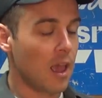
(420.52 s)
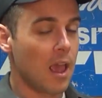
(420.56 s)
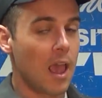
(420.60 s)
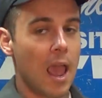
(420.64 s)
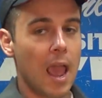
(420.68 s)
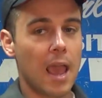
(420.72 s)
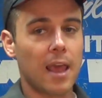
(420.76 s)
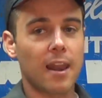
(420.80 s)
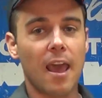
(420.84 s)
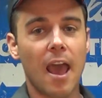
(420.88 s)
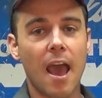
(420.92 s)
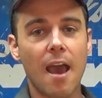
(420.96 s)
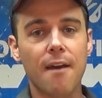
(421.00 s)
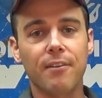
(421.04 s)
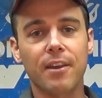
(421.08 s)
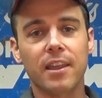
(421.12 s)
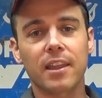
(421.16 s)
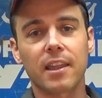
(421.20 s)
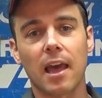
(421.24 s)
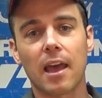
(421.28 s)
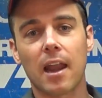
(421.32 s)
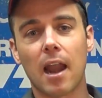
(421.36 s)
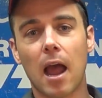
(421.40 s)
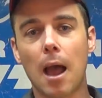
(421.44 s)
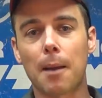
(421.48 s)
And having
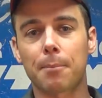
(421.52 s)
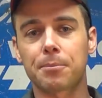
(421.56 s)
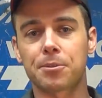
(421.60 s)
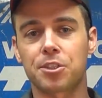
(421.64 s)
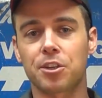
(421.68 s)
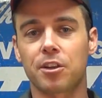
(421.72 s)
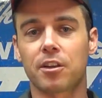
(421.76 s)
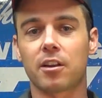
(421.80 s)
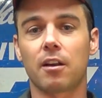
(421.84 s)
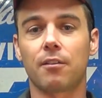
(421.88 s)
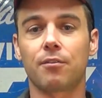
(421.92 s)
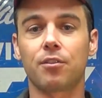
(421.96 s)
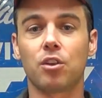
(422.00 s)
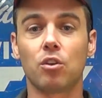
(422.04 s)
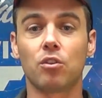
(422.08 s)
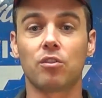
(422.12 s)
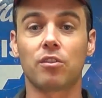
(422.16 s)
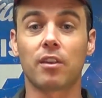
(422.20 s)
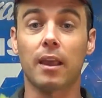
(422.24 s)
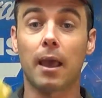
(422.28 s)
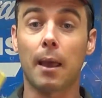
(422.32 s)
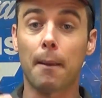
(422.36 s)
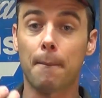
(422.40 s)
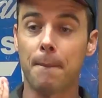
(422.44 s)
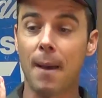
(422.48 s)
that option of
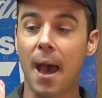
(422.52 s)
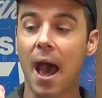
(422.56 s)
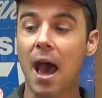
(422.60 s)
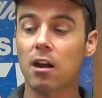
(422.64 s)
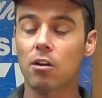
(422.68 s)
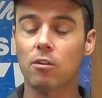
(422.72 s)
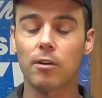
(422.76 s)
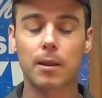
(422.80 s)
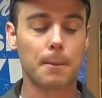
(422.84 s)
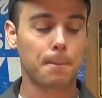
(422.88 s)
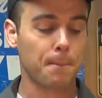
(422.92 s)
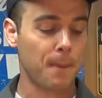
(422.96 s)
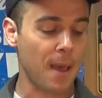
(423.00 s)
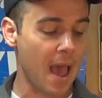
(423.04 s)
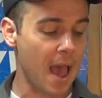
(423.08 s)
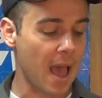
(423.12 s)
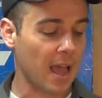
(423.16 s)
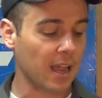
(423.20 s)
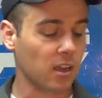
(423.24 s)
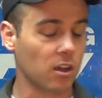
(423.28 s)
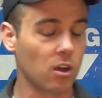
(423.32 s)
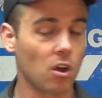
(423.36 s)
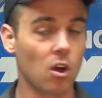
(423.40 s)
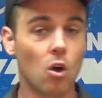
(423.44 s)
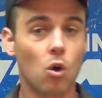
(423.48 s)
using a battery
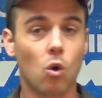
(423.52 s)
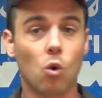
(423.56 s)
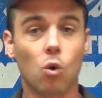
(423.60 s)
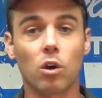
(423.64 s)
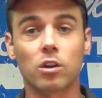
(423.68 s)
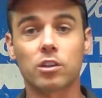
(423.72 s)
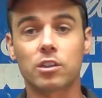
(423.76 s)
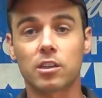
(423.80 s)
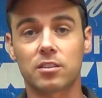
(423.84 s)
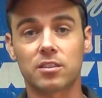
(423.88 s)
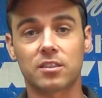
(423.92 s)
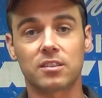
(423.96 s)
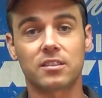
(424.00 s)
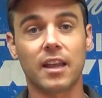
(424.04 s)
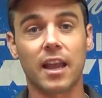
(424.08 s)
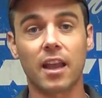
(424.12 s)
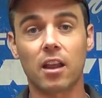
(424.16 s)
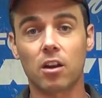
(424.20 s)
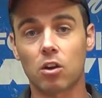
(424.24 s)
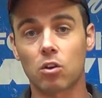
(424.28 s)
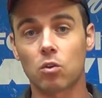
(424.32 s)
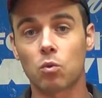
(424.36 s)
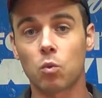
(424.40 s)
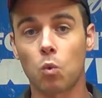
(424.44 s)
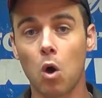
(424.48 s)
pack or just
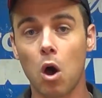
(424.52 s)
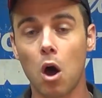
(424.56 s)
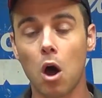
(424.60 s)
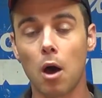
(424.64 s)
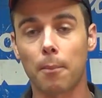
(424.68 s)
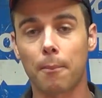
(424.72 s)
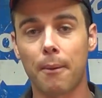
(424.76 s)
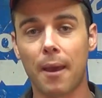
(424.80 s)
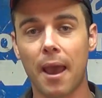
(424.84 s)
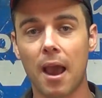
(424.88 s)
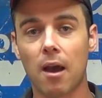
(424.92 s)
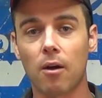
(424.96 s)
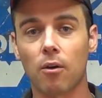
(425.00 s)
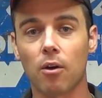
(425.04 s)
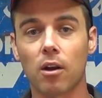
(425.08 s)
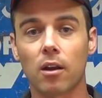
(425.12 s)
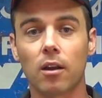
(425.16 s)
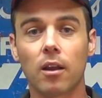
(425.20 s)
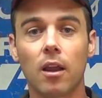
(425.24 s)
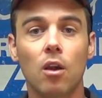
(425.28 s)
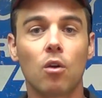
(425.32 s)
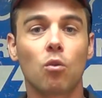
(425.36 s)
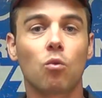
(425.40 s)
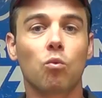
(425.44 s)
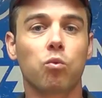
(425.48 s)
standard wall
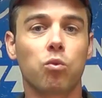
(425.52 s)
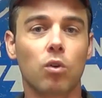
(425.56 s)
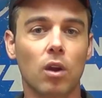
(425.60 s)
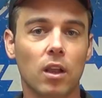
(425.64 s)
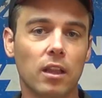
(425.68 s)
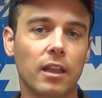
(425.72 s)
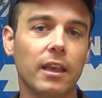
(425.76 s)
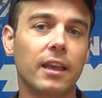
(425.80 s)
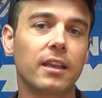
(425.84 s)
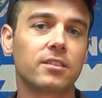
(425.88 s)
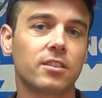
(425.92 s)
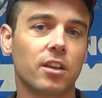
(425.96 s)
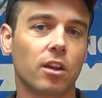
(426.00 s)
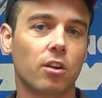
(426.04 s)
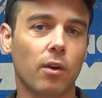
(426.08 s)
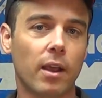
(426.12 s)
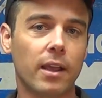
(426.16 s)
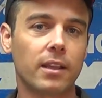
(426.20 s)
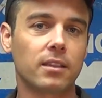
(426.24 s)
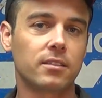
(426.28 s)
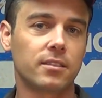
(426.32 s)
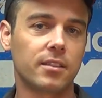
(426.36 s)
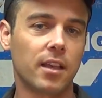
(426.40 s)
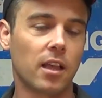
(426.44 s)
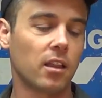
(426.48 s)
power really is a
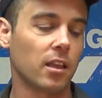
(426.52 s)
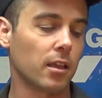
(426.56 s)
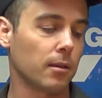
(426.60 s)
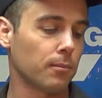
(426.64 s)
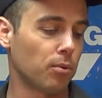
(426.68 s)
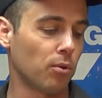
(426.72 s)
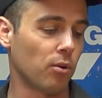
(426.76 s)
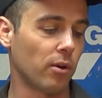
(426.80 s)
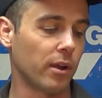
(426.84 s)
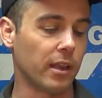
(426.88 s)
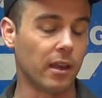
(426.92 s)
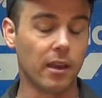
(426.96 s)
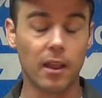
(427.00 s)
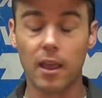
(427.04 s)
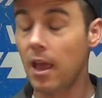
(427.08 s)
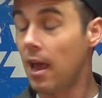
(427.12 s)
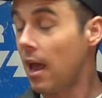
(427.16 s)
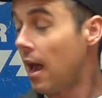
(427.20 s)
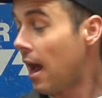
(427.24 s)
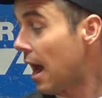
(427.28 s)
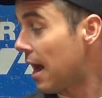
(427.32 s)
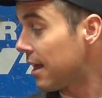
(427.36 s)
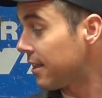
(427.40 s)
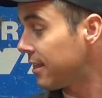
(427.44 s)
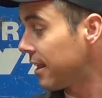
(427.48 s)
great selling point.
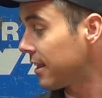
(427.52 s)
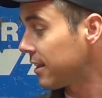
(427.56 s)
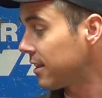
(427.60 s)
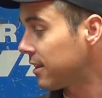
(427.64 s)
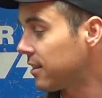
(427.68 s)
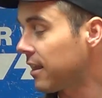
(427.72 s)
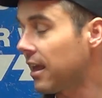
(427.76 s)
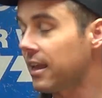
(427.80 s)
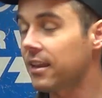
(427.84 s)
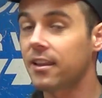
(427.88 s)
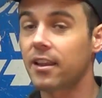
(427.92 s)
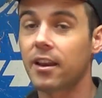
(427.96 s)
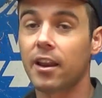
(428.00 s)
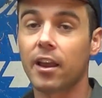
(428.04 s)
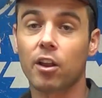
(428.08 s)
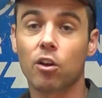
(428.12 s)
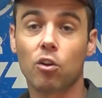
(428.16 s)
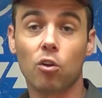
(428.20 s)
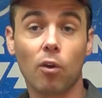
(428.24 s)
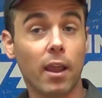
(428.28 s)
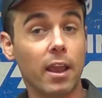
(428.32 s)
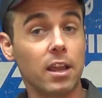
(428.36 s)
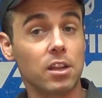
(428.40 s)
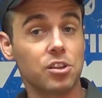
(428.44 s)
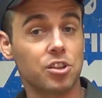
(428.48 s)
I think that they did a
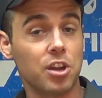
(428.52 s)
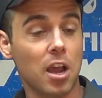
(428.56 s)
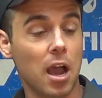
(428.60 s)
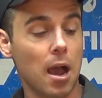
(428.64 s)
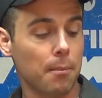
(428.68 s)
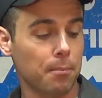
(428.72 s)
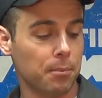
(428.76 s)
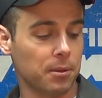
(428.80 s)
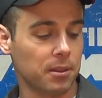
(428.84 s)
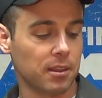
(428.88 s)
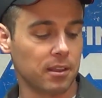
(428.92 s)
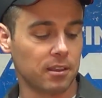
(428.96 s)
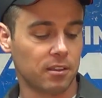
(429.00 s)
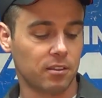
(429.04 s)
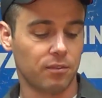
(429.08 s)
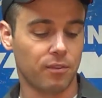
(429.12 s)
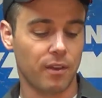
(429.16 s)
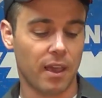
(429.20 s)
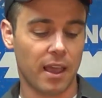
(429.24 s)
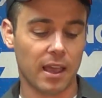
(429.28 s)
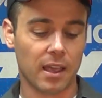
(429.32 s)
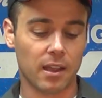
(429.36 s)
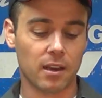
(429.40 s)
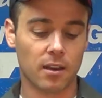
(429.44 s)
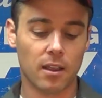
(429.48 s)
great job with this
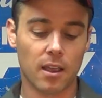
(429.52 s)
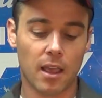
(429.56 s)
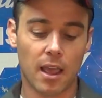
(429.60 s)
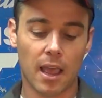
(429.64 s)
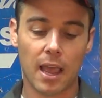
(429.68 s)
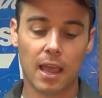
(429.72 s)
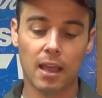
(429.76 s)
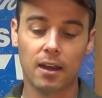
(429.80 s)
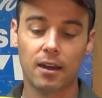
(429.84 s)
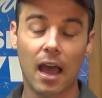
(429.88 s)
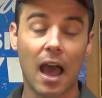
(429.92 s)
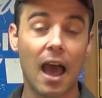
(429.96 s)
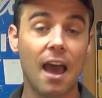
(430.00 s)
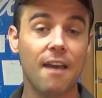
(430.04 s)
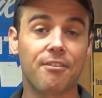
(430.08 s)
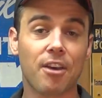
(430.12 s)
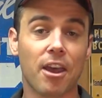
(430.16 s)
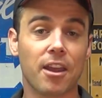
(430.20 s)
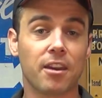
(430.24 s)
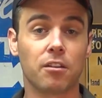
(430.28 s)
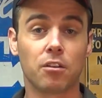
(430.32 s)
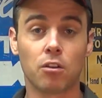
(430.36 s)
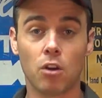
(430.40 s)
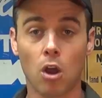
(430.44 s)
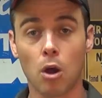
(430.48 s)
fan, and I've
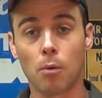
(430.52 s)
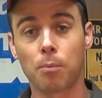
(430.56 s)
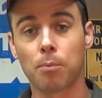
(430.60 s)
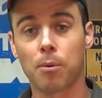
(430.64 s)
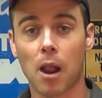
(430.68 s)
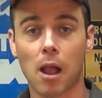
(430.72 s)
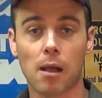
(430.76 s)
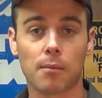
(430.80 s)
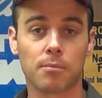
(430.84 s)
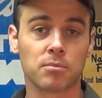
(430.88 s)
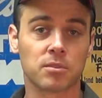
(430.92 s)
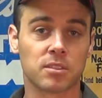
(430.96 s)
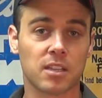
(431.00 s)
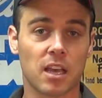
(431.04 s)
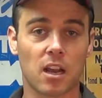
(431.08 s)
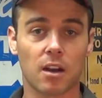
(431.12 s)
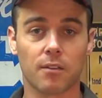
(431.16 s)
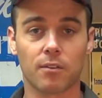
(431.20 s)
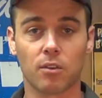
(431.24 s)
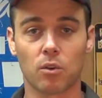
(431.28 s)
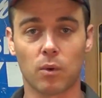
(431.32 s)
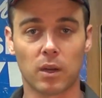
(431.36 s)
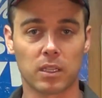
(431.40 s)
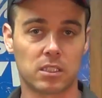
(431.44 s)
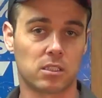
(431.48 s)
had no problems out of
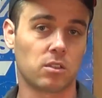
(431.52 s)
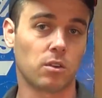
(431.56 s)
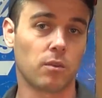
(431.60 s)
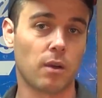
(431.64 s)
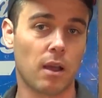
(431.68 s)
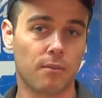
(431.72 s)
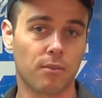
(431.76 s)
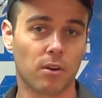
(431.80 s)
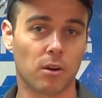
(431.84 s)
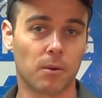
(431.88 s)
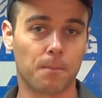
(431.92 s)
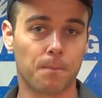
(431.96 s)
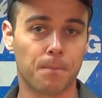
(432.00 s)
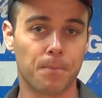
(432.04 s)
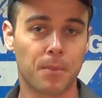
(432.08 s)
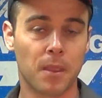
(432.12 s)
it whatsoever.